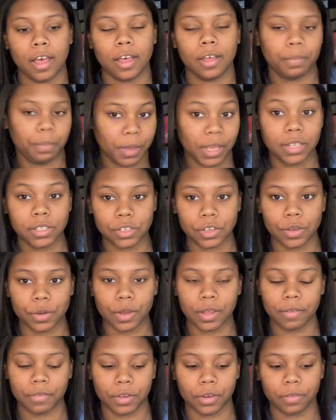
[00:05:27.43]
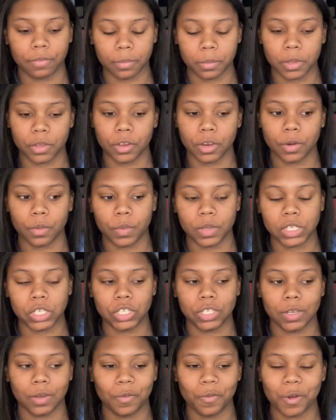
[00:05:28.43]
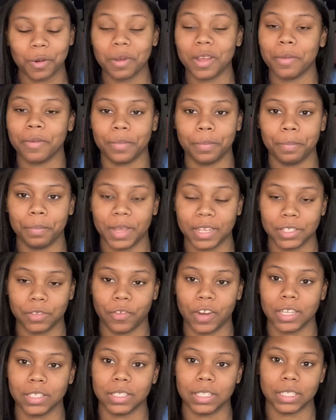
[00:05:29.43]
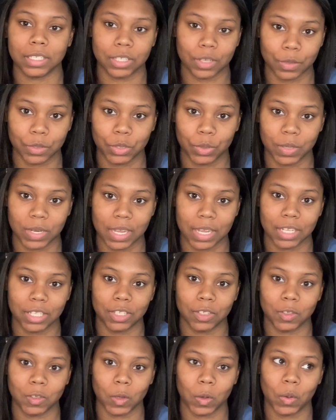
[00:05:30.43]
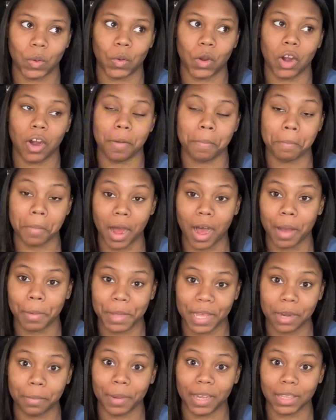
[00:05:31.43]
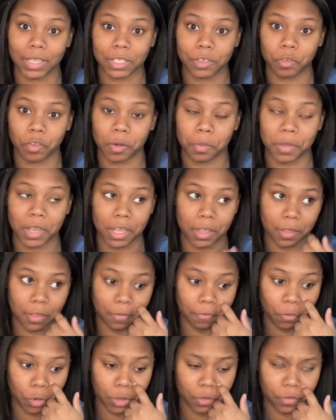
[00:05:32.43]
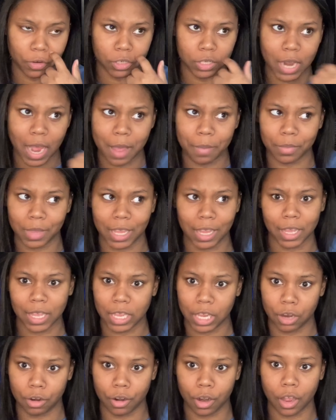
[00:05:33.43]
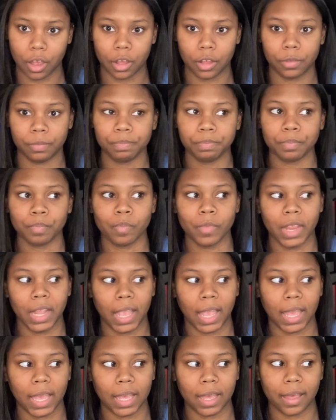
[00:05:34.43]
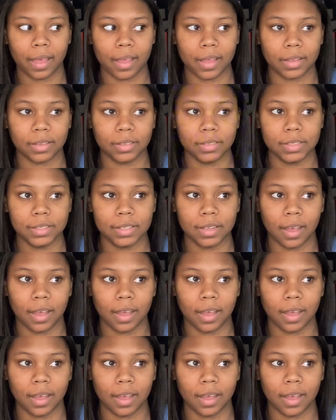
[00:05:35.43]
pinto, if you're familiar, which one of my best friends is Costa Rican, so her mom had made this for me for the first time like a year ago, and